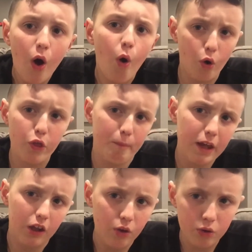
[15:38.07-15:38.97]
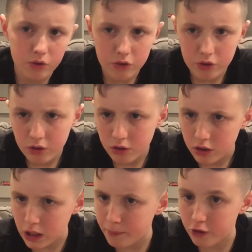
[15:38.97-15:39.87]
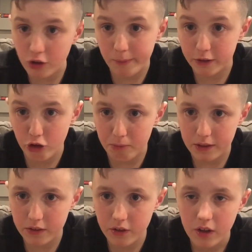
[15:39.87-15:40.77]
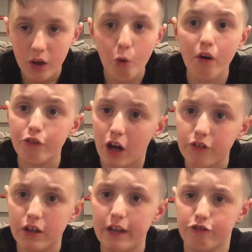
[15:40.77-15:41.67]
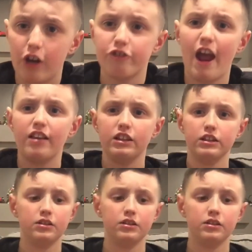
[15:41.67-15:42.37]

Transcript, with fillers: or the Bills, led by Sean McDermott or Josh and Josh Allen.